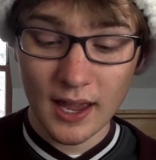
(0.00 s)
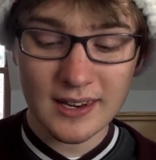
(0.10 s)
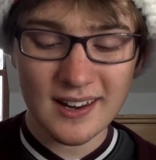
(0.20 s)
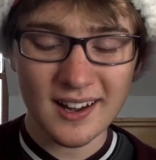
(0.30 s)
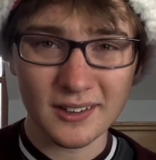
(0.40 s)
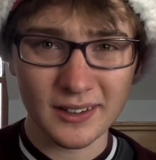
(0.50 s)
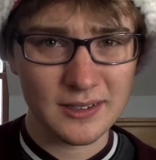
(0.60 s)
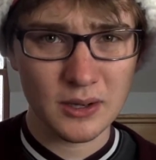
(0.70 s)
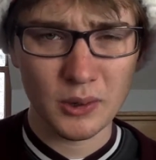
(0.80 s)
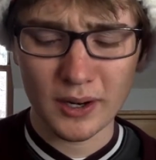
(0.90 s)
An
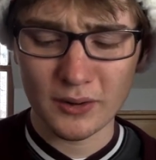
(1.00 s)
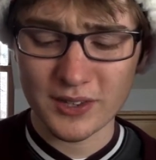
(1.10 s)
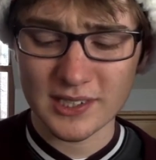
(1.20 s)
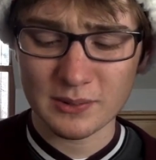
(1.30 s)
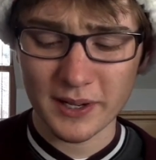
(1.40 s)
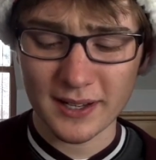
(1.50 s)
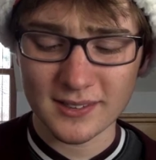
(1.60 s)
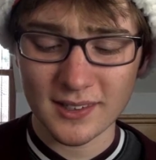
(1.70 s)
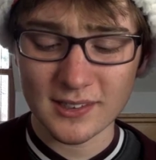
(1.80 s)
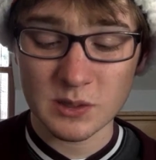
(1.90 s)
ugly toy with
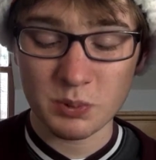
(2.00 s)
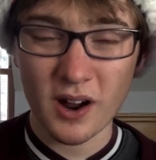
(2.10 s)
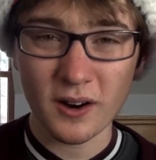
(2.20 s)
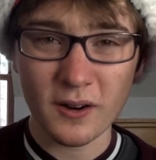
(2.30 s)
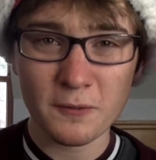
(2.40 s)
springs unsprung,